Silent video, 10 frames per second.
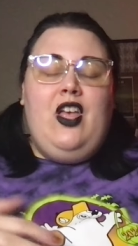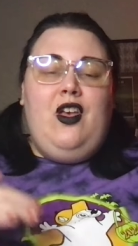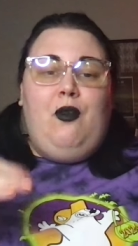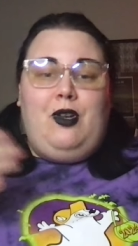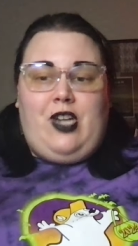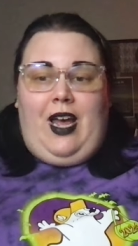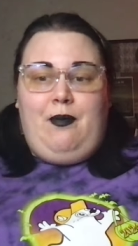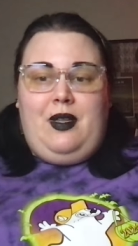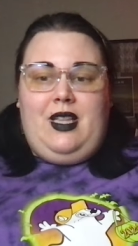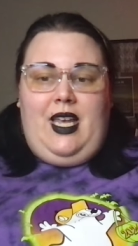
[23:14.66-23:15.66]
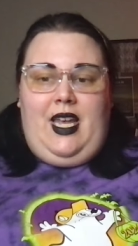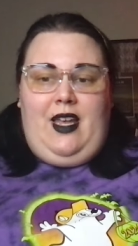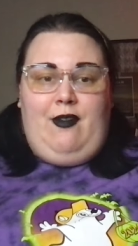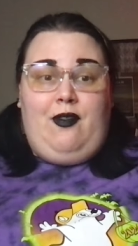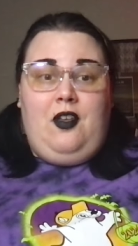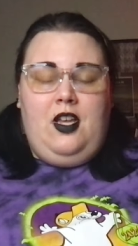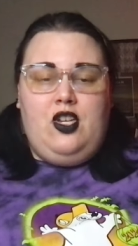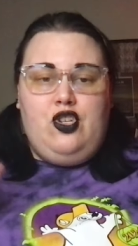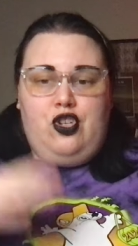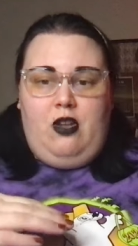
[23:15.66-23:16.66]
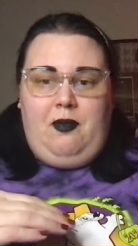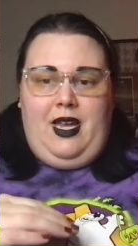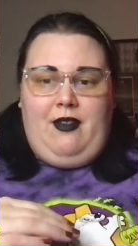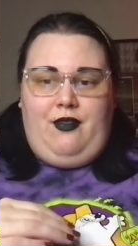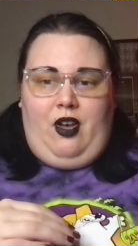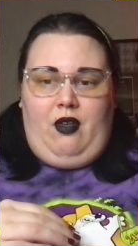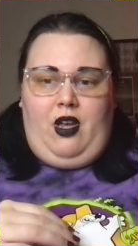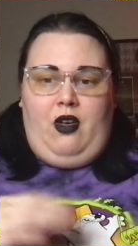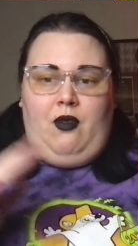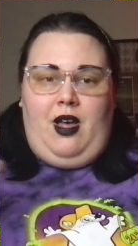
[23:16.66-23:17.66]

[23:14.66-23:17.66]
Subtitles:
Which I believe should be a photo